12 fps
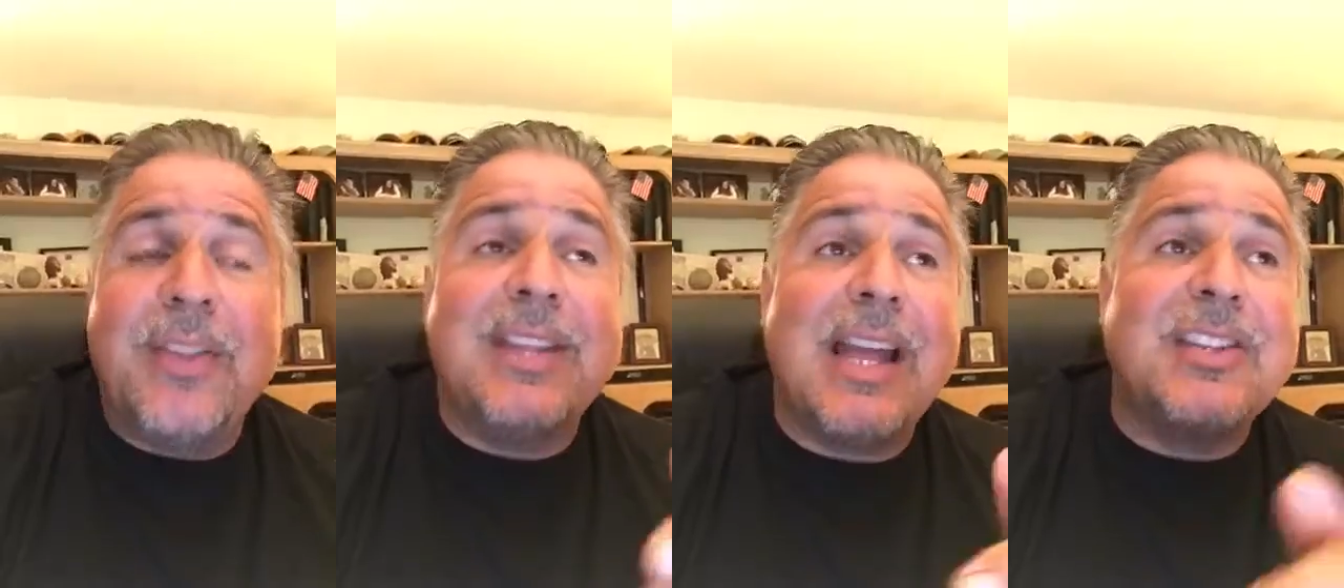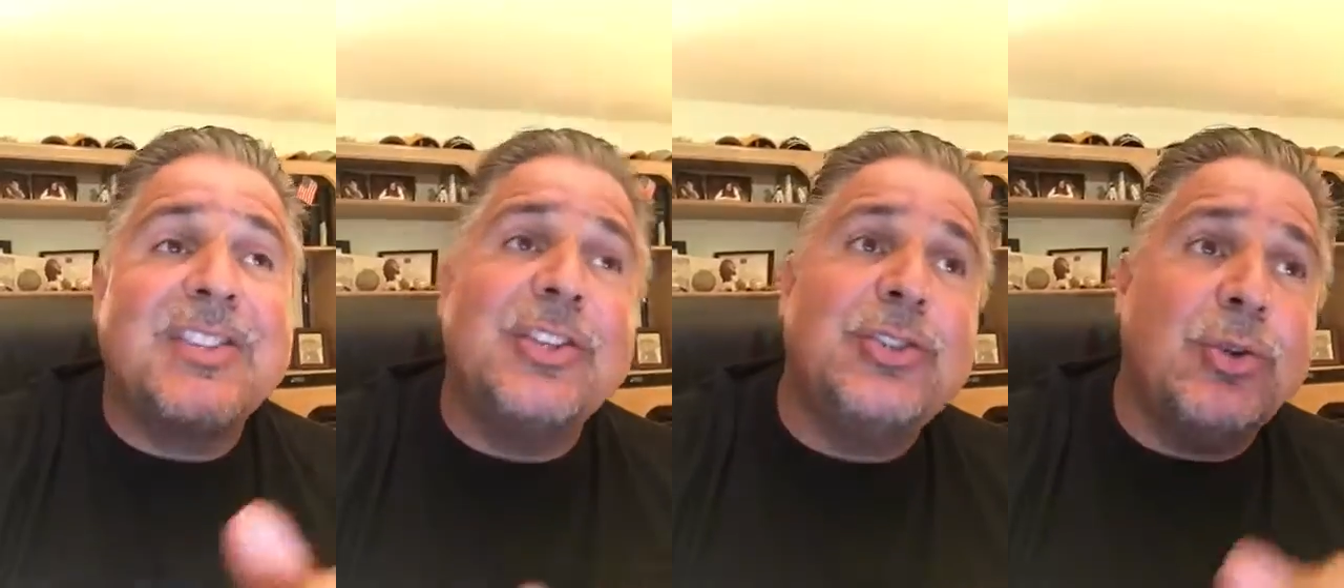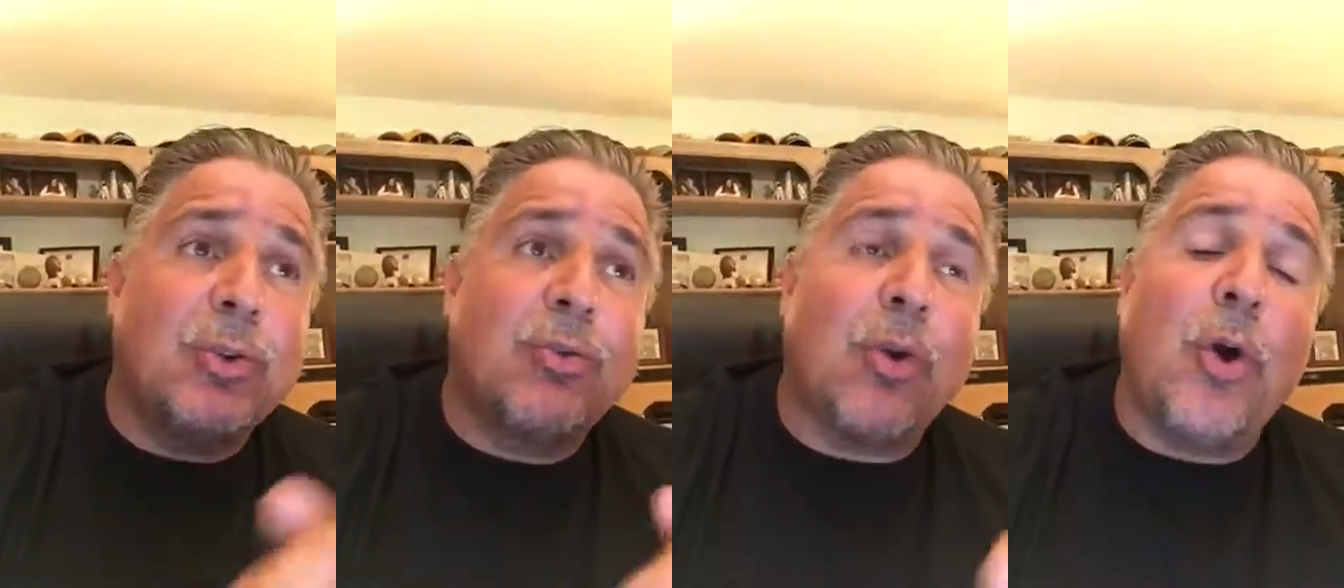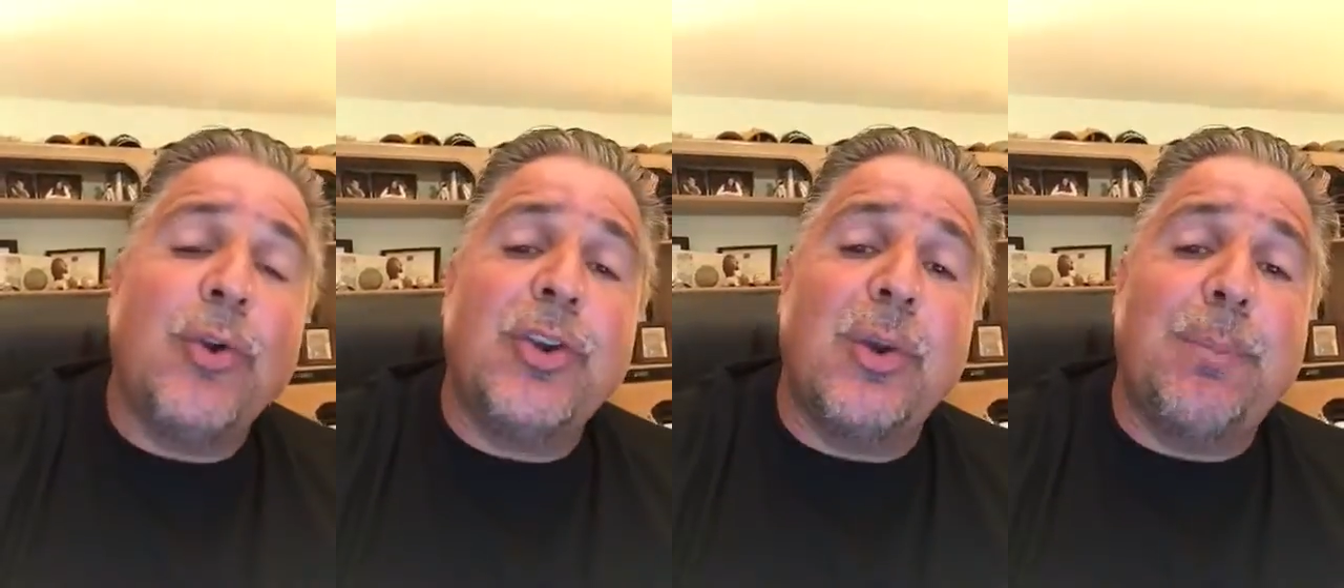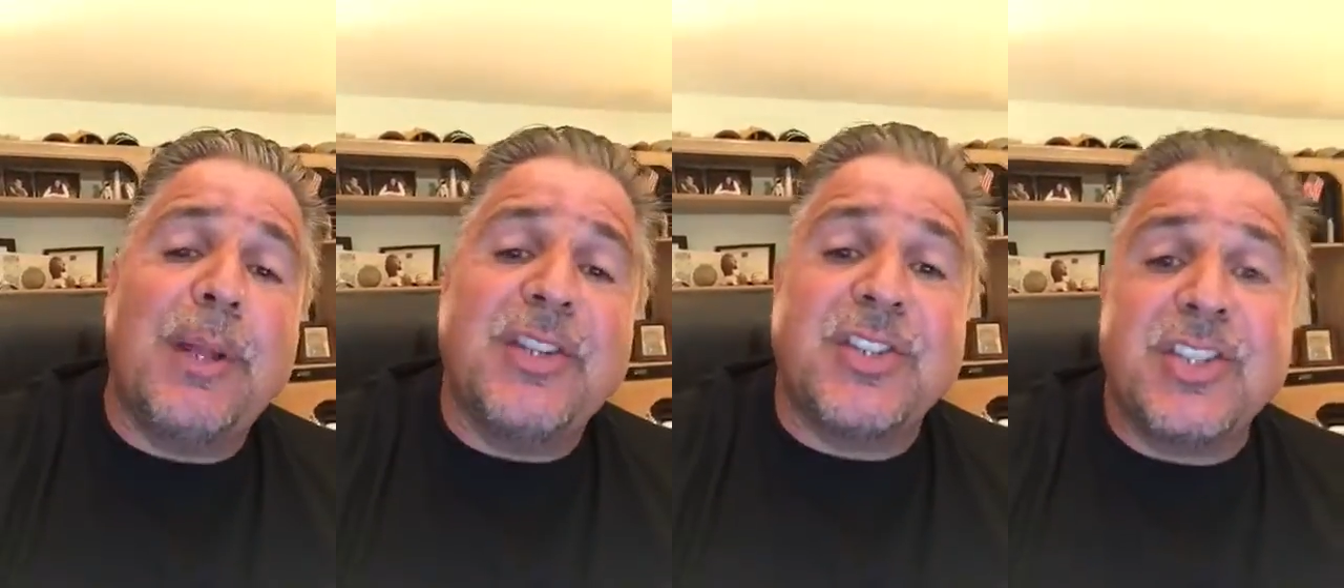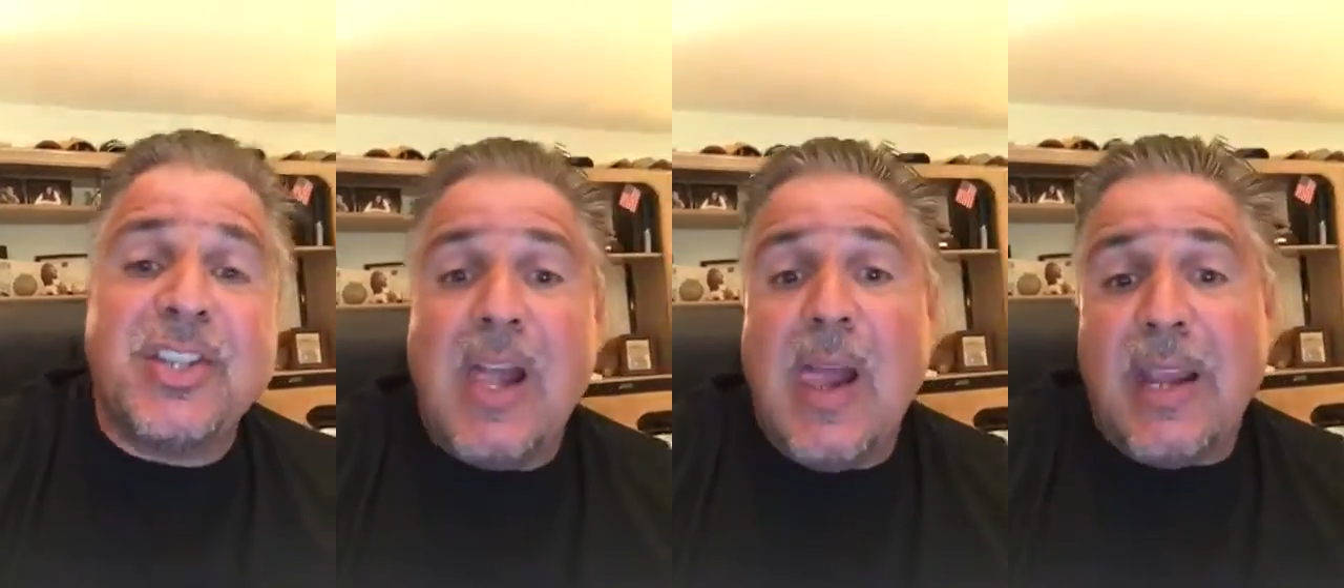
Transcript: Yes, as you grow your business,